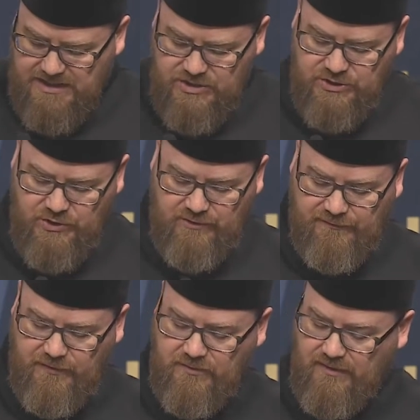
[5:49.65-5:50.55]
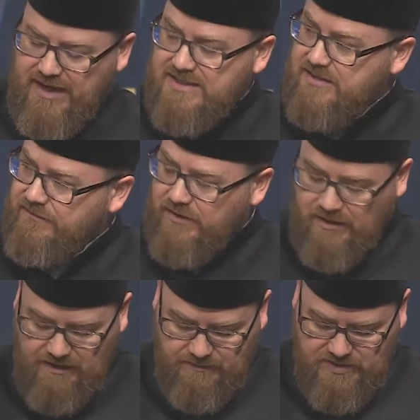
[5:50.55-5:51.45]
concerned for the rights of the
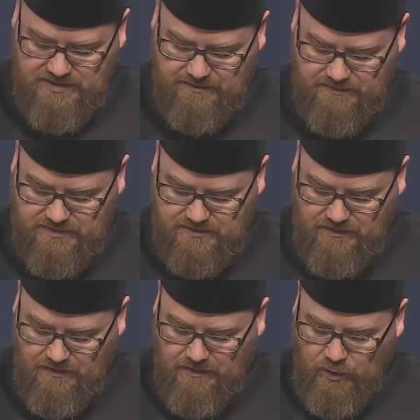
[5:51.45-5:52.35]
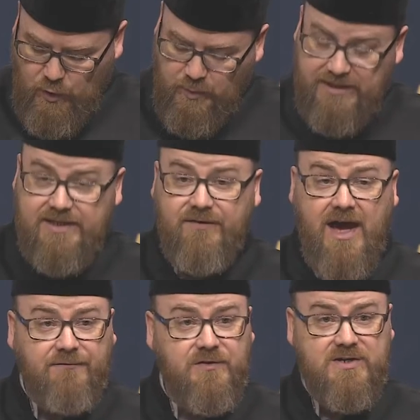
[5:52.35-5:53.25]
non-Muslims who would live
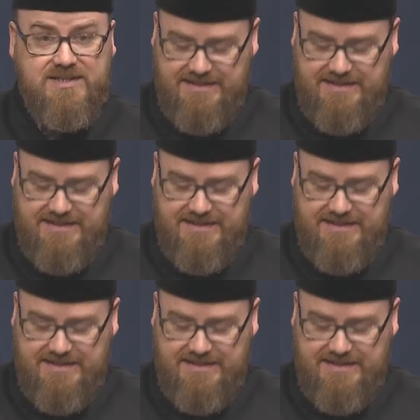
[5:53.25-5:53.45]
after his